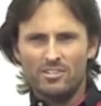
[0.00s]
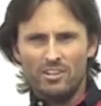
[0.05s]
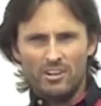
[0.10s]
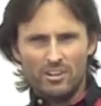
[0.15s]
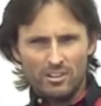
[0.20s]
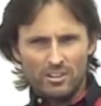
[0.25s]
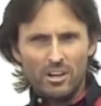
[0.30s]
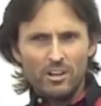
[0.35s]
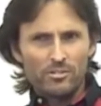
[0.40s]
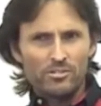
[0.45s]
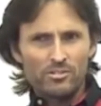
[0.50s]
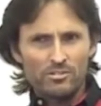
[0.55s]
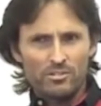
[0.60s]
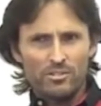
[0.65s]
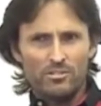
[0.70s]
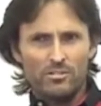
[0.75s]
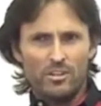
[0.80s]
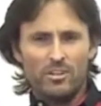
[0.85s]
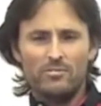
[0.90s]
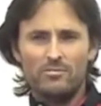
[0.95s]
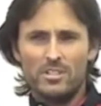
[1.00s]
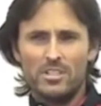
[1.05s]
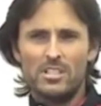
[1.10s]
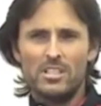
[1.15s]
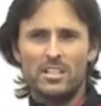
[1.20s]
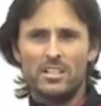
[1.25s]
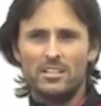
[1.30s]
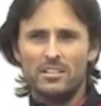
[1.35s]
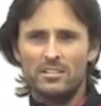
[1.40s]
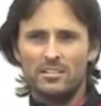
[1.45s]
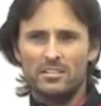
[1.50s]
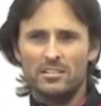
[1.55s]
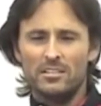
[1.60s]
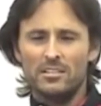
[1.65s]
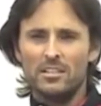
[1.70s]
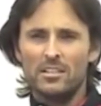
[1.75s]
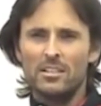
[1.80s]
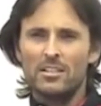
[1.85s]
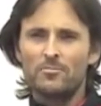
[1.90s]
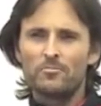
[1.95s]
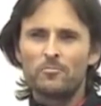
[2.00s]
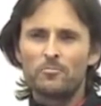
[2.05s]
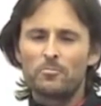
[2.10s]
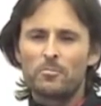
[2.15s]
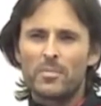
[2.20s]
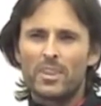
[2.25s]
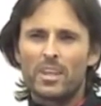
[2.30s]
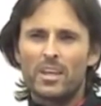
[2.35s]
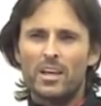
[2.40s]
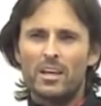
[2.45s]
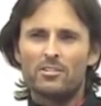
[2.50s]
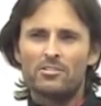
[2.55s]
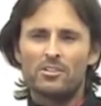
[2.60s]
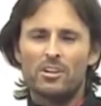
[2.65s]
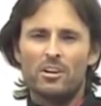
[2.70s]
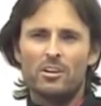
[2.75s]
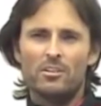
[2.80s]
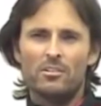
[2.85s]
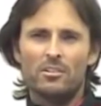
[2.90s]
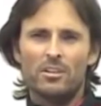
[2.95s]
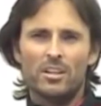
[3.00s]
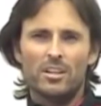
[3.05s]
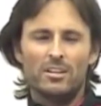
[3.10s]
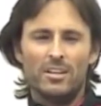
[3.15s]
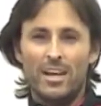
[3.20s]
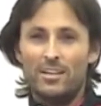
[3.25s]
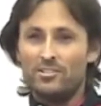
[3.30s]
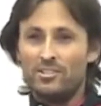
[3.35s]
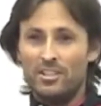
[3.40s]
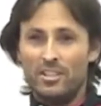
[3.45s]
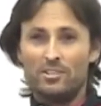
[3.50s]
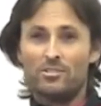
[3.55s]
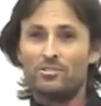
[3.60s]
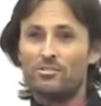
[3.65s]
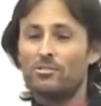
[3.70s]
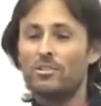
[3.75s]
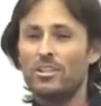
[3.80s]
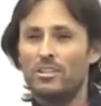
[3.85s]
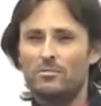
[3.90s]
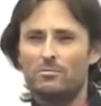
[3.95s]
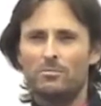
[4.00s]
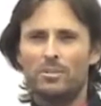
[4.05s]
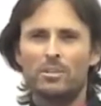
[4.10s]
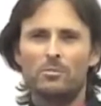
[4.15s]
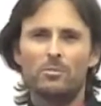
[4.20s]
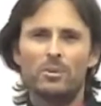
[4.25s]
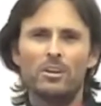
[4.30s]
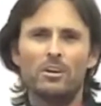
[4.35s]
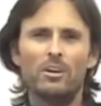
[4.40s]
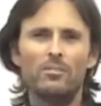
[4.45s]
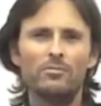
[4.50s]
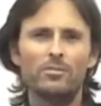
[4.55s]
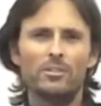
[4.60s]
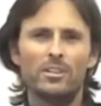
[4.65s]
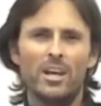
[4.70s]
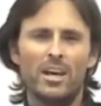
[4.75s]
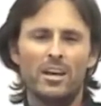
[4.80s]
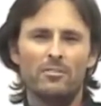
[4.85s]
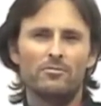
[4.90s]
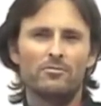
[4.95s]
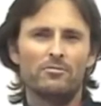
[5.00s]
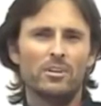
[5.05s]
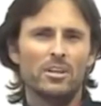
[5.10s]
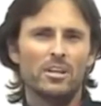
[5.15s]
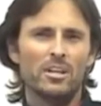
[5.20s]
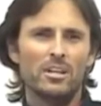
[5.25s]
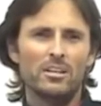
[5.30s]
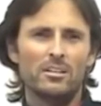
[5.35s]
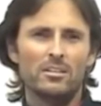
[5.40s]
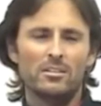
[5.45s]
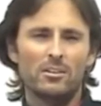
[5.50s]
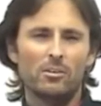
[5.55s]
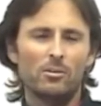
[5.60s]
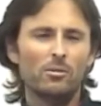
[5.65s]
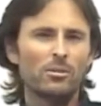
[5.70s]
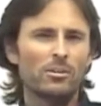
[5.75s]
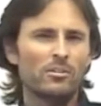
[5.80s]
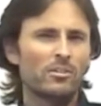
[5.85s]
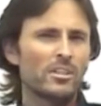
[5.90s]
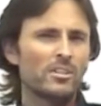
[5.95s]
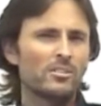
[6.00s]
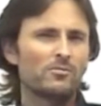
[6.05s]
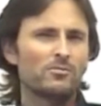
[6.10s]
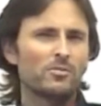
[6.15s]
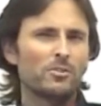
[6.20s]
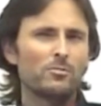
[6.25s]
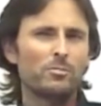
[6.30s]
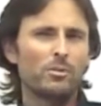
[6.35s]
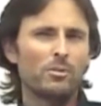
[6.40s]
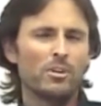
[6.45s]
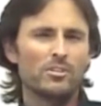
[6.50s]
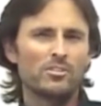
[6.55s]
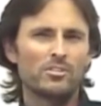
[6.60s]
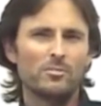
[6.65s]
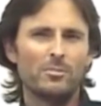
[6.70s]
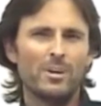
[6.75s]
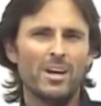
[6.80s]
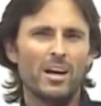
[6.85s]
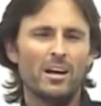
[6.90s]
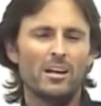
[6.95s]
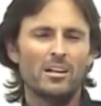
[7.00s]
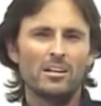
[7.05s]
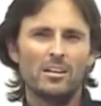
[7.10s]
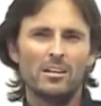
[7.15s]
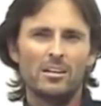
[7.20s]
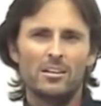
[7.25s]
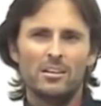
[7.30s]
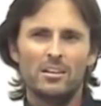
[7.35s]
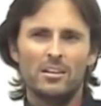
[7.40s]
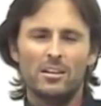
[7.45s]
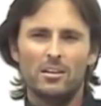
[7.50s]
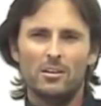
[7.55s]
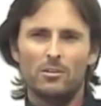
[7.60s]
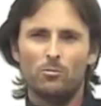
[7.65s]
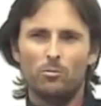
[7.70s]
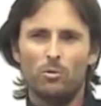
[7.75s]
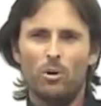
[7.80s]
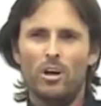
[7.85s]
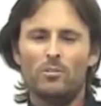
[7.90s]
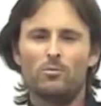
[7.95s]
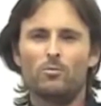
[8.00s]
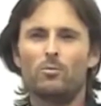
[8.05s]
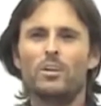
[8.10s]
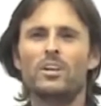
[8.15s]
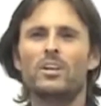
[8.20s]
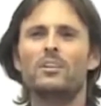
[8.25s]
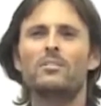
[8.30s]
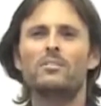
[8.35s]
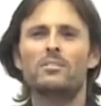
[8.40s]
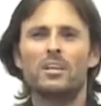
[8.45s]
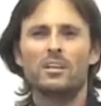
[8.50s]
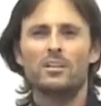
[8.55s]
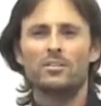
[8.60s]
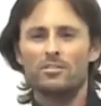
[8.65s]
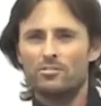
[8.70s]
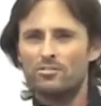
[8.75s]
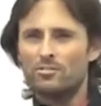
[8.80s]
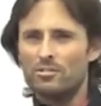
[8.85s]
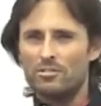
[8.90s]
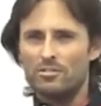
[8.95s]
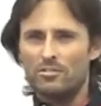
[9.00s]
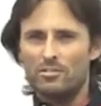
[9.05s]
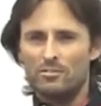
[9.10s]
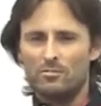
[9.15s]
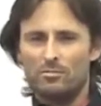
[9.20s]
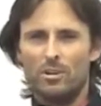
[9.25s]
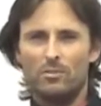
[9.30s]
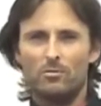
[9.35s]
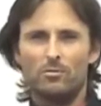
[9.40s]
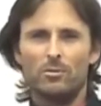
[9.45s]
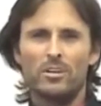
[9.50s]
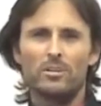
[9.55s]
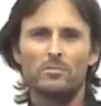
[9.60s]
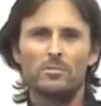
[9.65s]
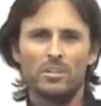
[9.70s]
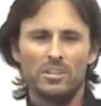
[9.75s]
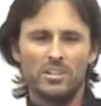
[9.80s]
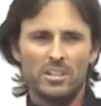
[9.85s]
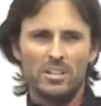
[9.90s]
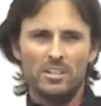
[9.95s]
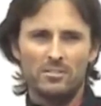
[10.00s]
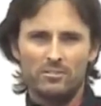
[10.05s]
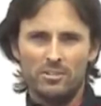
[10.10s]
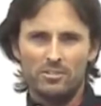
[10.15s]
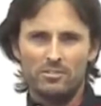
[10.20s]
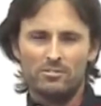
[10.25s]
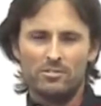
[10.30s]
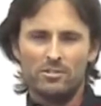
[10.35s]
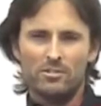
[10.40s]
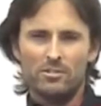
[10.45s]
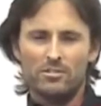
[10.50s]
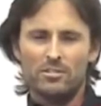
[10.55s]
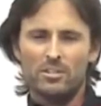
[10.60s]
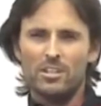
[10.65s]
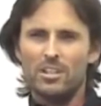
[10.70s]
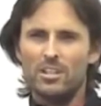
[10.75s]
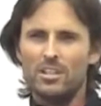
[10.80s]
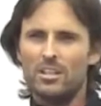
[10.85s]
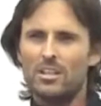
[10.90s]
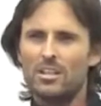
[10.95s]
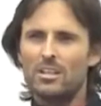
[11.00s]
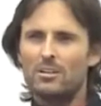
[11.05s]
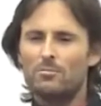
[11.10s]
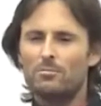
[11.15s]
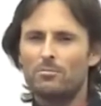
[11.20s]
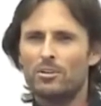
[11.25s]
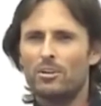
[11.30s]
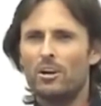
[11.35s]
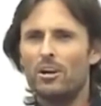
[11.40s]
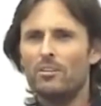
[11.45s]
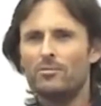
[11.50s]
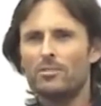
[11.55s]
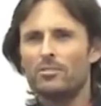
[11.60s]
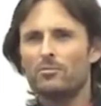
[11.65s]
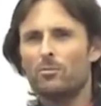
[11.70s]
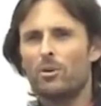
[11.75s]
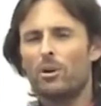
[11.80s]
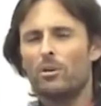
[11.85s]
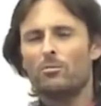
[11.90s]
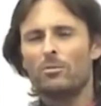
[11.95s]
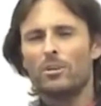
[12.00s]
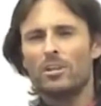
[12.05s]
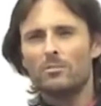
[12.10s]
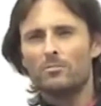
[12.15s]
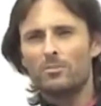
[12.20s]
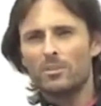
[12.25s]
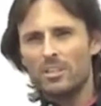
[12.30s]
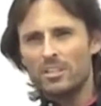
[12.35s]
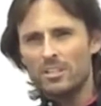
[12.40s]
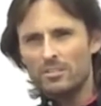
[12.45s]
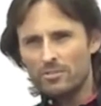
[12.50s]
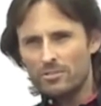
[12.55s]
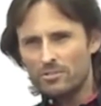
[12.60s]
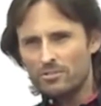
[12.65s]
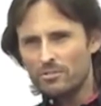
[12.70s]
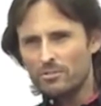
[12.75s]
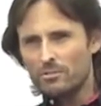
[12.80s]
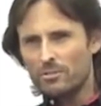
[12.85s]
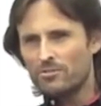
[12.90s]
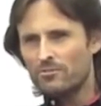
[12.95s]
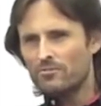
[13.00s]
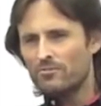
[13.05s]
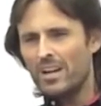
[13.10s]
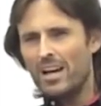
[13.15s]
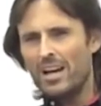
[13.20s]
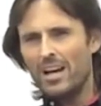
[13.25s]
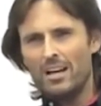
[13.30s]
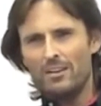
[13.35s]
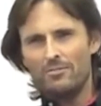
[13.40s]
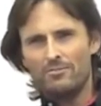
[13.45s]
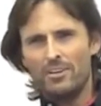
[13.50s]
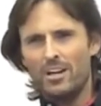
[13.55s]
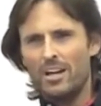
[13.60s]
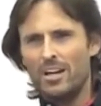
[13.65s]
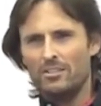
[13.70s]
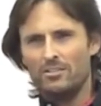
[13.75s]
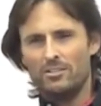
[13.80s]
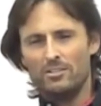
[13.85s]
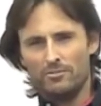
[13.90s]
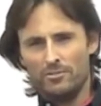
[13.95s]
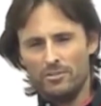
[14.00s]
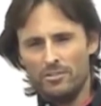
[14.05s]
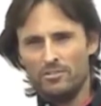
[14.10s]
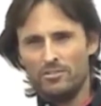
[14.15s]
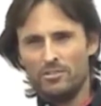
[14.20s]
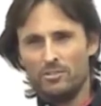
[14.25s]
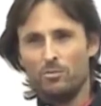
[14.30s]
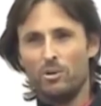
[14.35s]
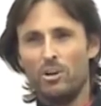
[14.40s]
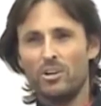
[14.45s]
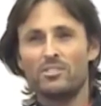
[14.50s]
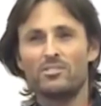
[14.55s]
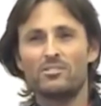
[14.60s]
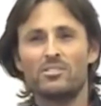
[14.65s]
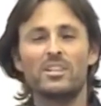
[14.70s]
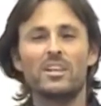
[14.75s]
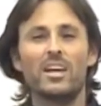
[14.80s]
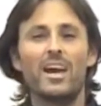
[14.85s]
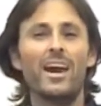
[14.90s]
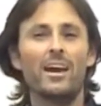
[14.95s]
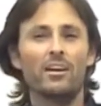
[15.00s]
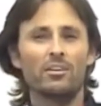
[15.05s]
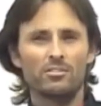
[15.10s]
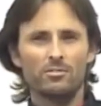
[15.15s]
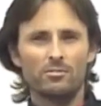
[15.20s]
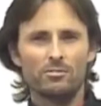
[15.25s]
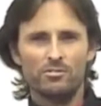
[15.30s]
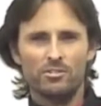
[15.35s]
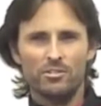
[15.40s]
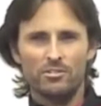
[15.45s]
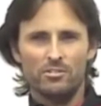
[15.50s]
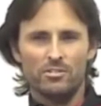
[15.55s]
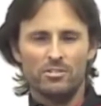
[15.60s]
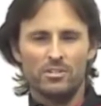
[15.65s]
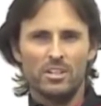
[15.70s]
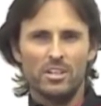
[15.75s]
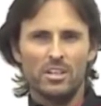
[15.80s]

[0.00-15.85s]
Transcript: not God's truth, obviously. And so that's an extreme, but we often have all of these viewpoints about what we think are true, what we believe is true, but often what we believe is true is far, far different to what is the actual truth.